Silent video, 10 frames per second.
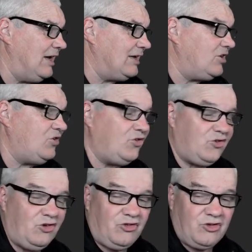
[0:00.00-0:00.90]

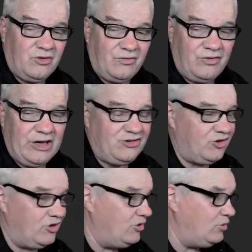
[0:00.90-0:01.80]
consistent
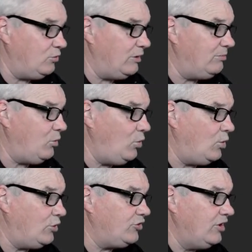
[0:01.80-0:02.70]
fashion in the
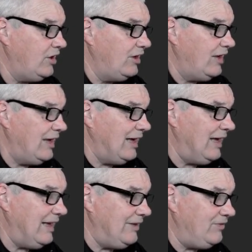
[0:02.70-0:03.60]
report.
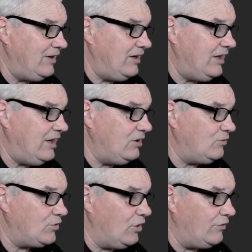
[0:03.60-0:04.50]
And then here
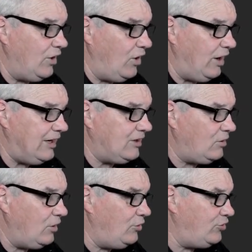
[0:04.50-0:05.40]
you've got the height
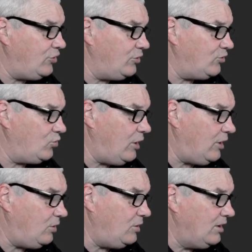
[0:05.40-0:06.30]
closure as
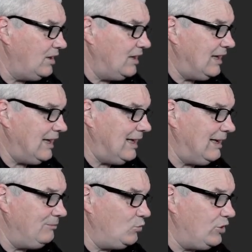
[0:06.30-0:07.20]
well,
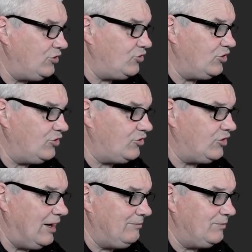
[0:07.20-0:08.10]
which is
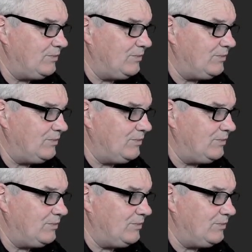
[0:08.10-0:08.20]
has